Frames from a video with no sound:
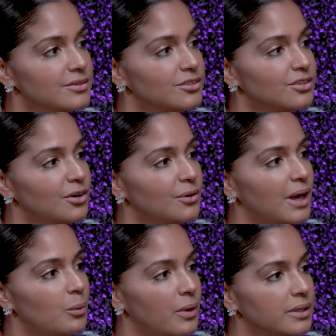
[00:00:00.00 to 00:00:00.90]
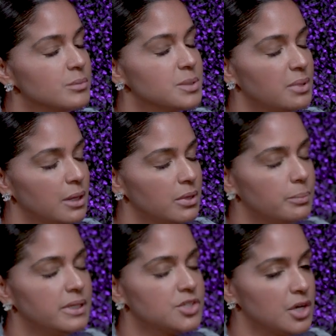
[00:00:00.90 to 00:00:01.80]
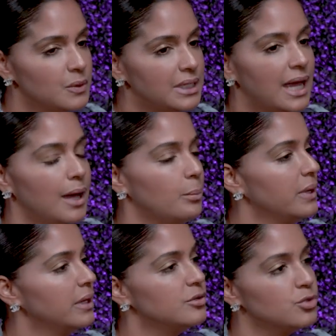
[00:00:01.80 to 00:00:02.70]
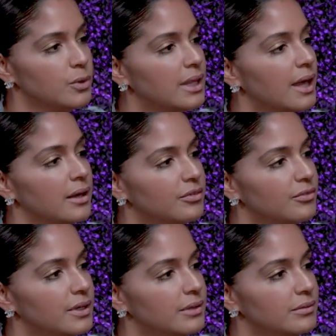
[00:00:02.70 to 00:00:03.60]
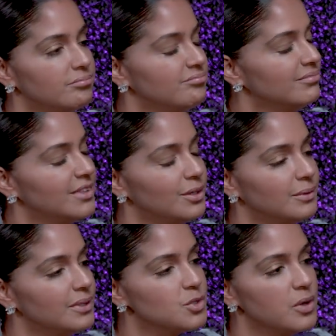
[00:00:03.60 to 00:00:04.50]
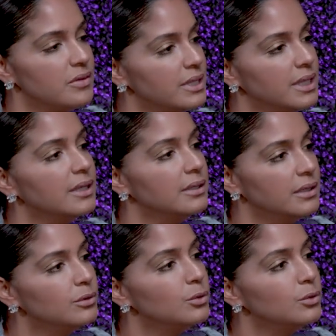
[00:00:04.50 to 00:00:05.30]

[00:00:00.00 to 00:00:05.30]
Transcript: So I want them to be able to be genuinely happy, enjoy life, and enjoy everything that they